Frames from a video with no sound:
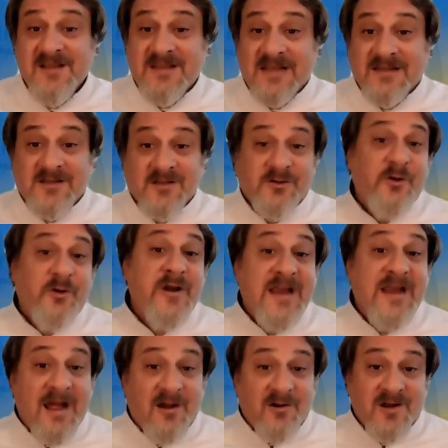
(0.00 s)
that the
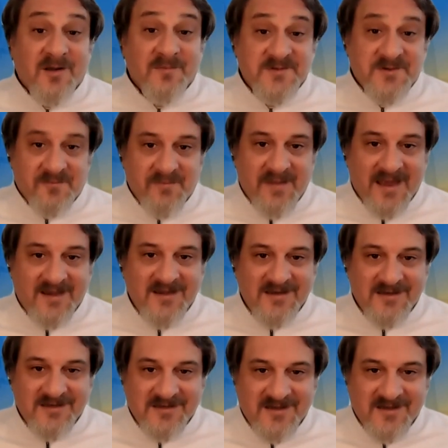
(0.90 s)
learning outcomes are met